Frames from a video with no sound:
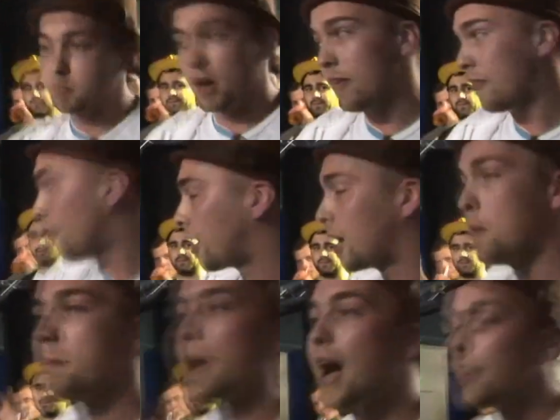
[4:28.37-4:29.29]
my fucking
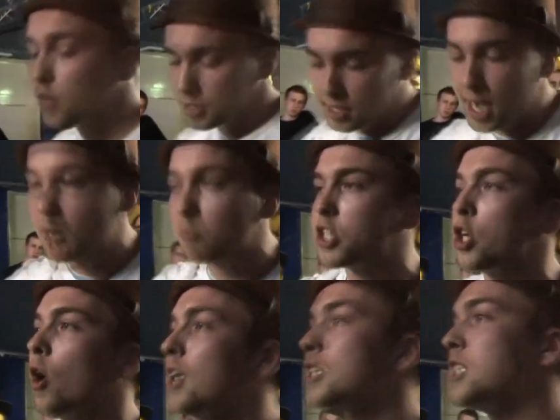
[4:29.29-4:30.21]
band or say I'm
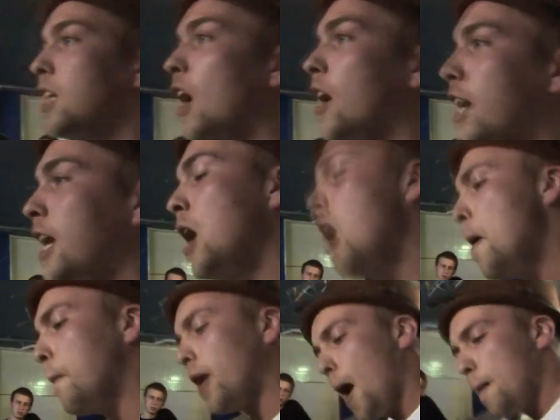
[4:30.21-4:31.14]
short and stocky,
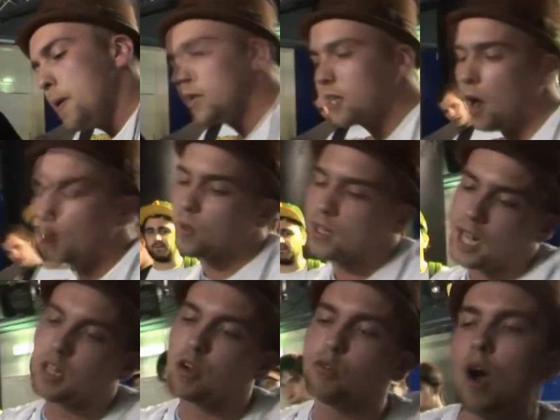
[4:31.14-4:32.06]
but I've been told
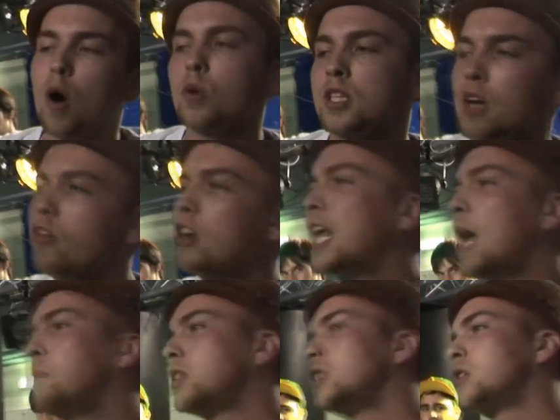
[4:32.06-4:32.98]
that the road to
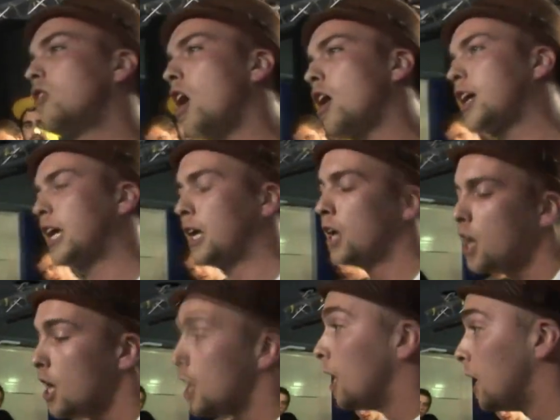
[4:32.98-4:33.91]
redemption's rocky.
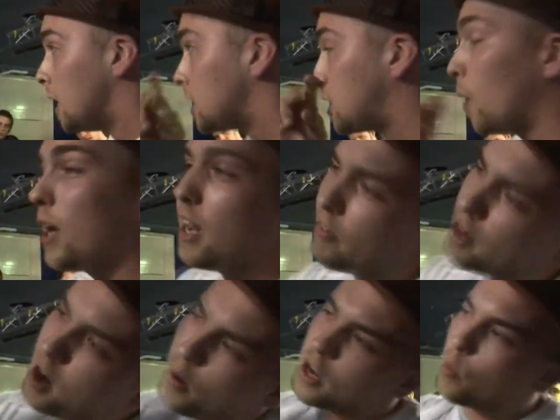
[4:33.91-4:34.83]
So even
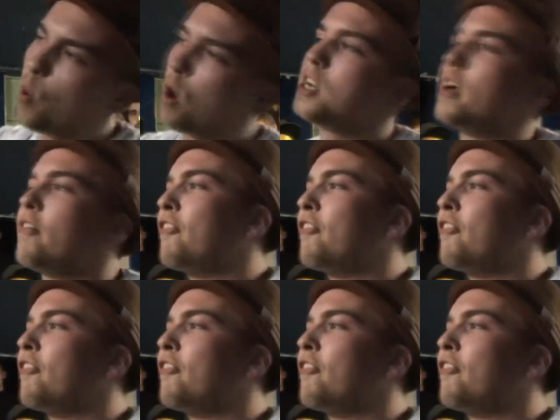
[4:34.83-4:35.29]
though you won your